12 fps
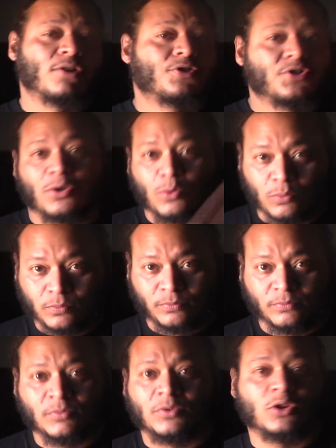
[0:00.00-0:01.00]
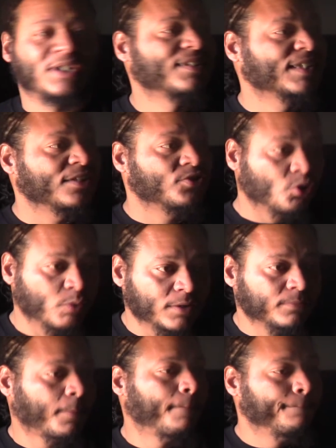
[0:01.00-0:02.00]
2. So let's get to it.
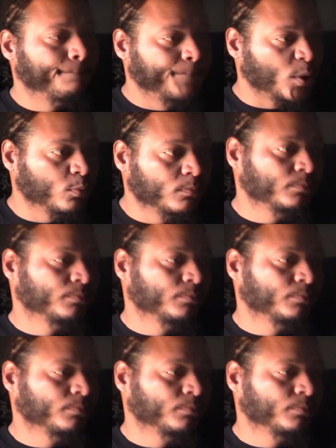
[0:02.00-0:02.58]
Boom.